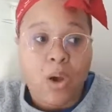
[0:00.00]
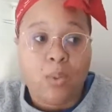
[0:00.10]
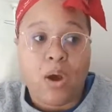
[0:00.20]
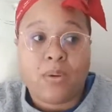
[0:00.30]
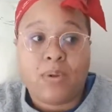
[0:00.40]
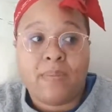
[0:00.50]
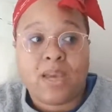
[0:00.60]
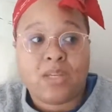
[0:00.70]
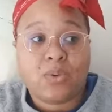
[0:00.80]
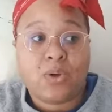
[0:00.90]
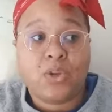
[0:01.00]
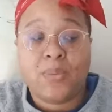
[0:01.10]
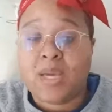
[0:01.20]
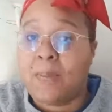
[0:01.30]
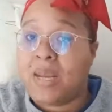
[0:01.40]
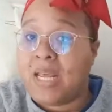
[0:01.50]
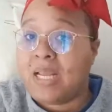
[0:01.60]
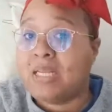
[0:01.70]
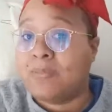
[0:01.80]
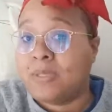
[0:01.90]
where can we make it to where you become an
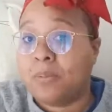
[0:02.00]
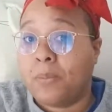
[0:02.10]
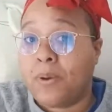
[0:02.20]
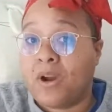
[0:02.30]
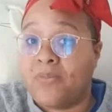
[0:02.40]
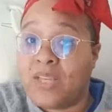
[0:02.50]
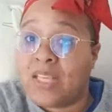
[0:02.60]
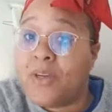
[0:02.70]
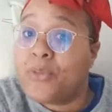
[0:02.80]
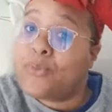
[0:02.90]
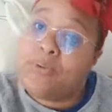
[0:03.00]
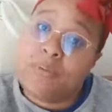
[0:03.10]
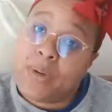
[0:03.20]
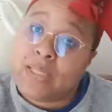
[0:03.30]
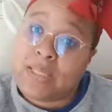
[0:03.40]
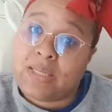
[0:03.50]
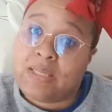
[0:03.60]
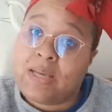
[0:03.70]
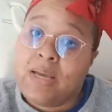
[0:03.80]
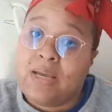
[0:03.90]
indispensable part of these other three voices,